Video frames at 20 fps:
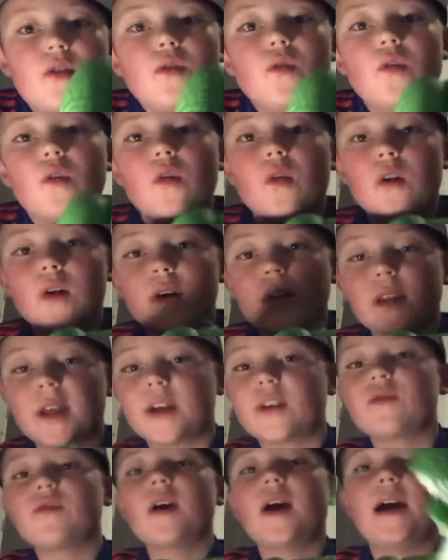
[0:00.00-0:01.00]
or like
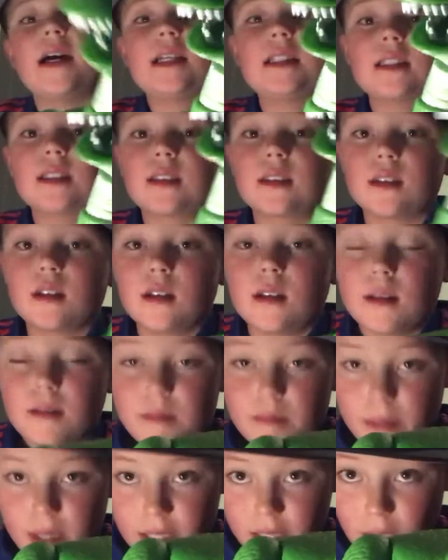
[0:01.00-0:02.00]
Rex,
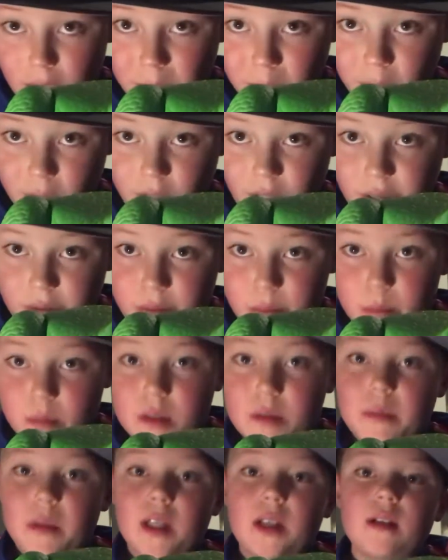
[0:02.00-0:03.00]
my neighbor gave them to
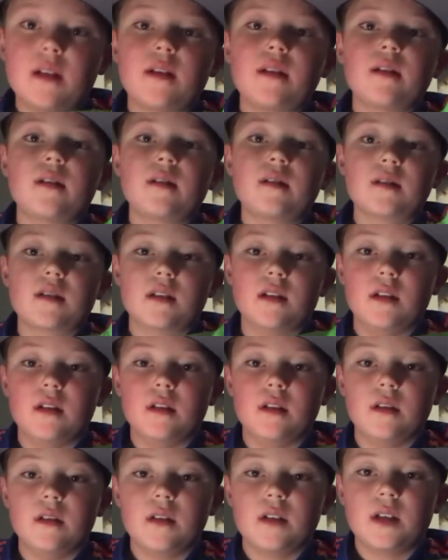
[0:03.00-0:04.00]
me. So
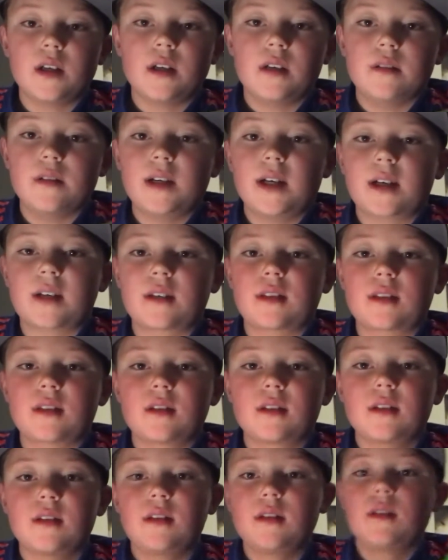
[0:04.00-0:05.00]
I got Rex,
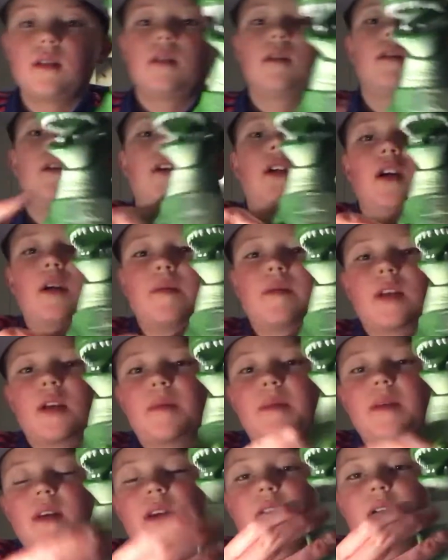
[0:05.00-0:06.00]
arms up
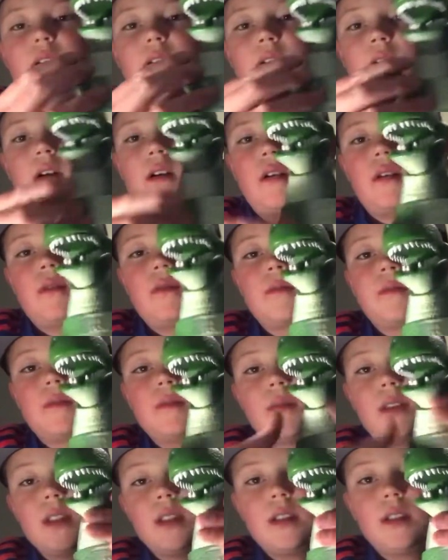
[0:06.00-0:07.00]
and down,
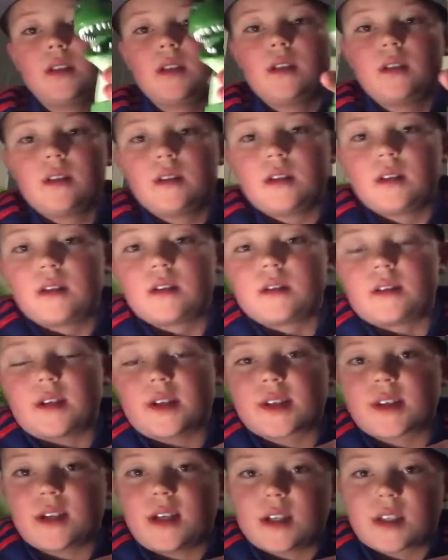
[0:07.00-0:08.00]
does
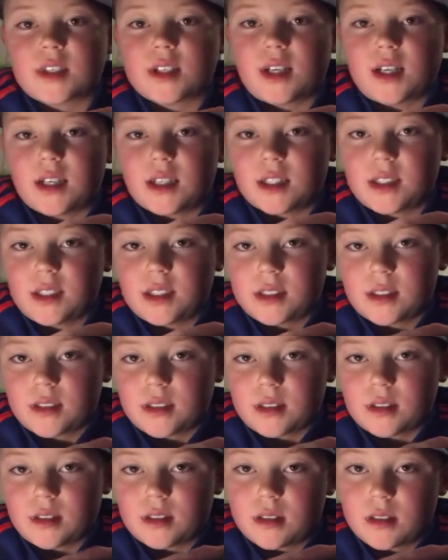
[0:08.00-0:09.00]
not talk.
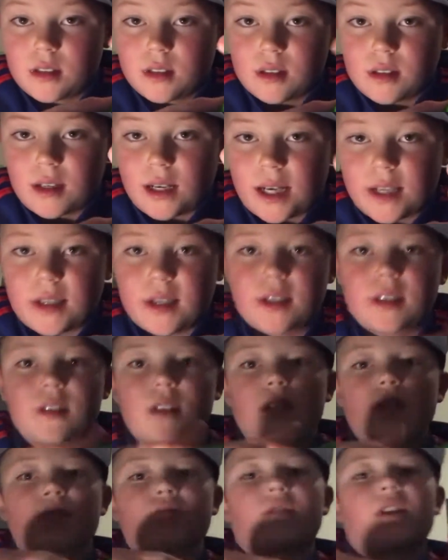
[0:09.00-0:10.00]
I like
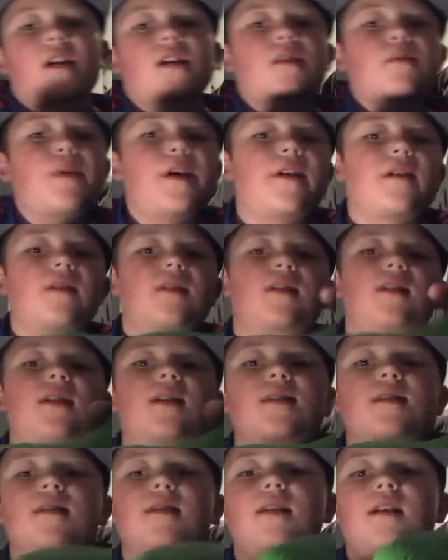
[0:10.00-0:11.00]
this Rex better that
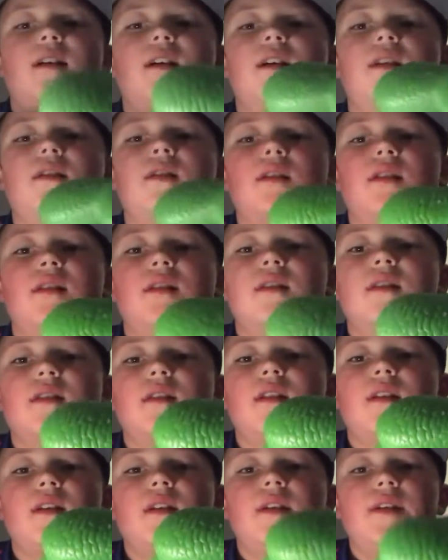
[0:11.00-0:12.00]
doesn't talk because
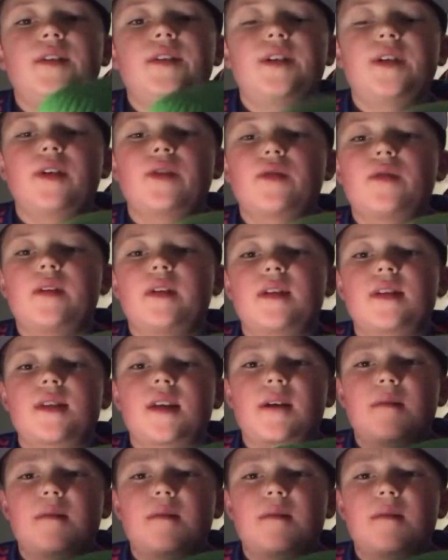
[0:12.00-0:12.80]
the other one is like